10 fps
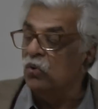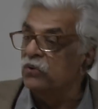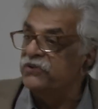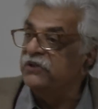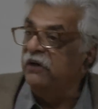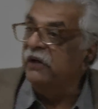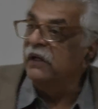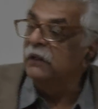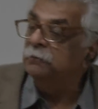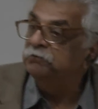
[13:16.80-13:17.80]
called
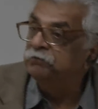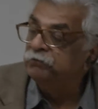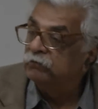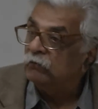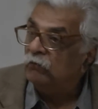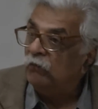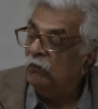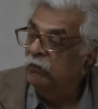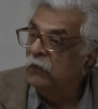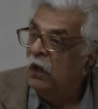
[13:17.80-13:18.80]
Syria,
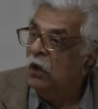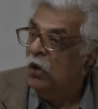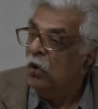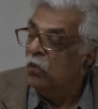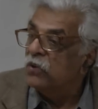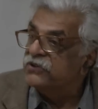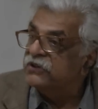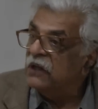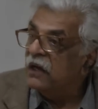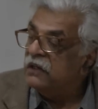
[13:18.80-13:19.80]
was
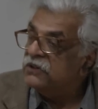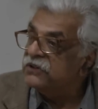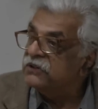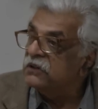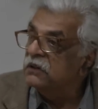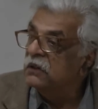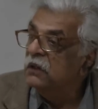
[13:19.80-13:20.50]
sliced,